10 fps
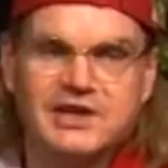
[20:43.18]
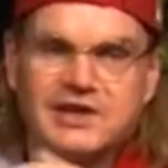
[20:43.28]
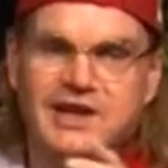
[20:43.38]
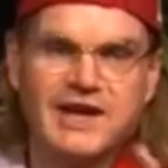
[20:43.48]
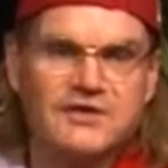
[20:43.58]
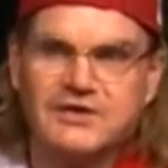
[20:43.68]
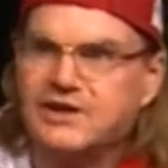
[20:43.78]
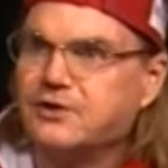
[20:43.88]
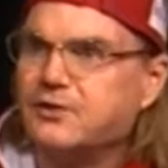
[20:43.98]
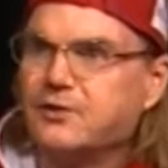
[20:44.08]
an
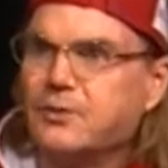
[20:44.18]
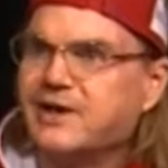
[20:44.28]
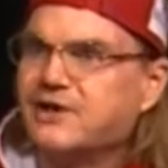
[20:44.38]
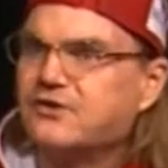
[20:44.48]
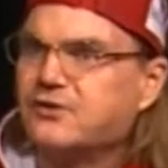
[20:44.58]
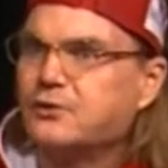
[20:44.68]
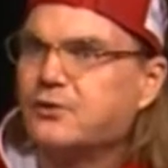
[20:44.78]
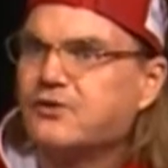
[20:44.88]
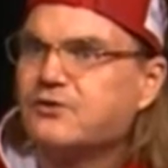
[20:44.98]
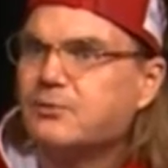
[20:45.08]
accident on their way to school
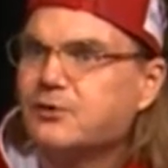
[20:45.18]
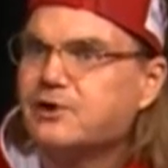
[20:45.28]
this morning.